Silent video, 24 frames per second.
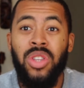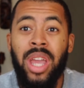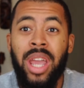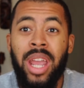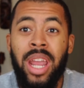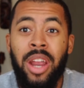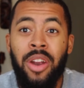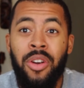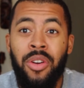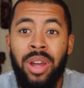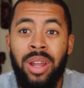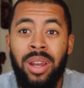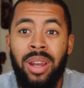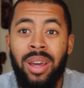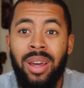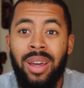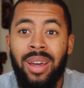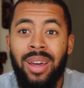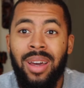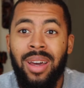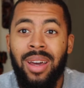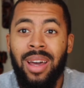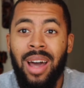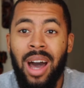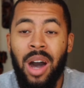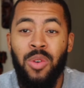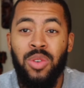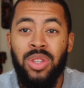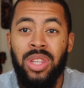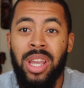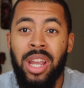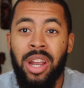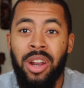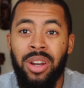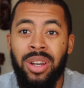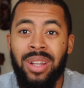hearing
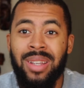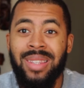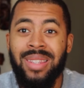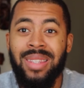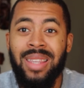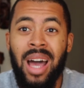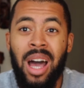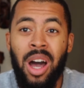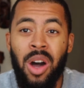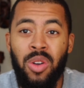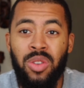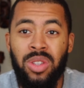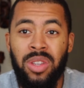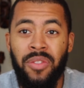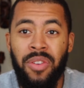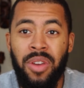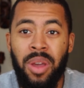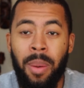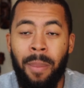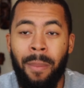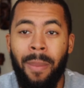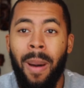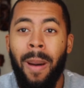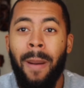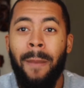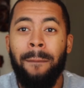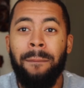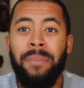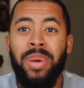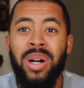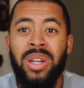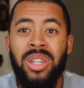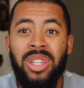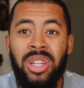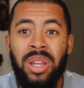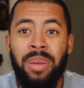the sounds of him
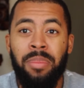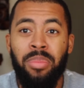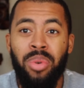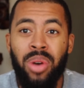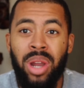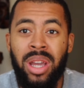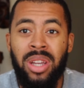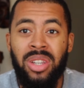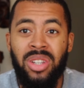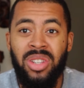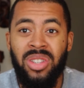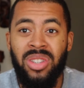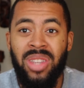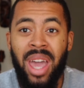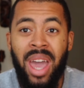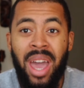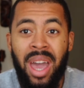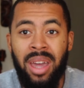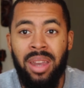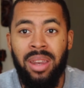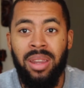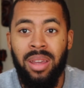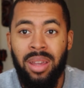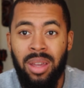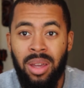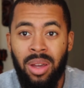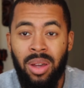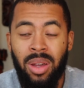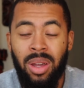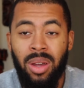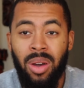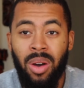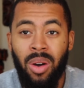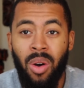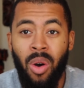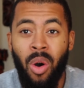punching Branch's head
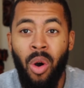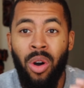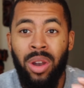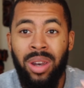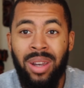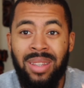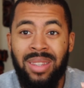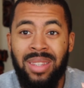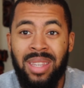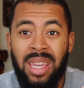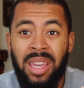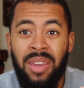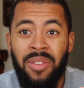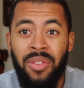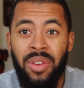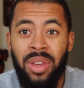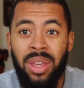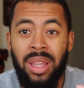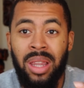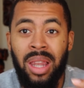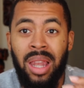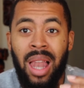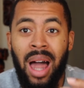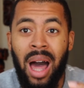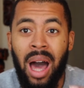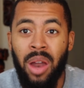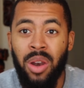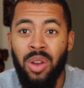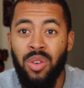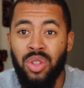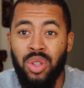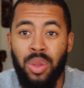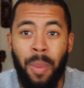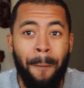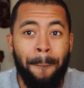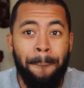on the TV loud. It
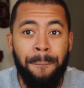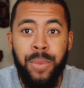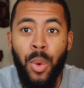was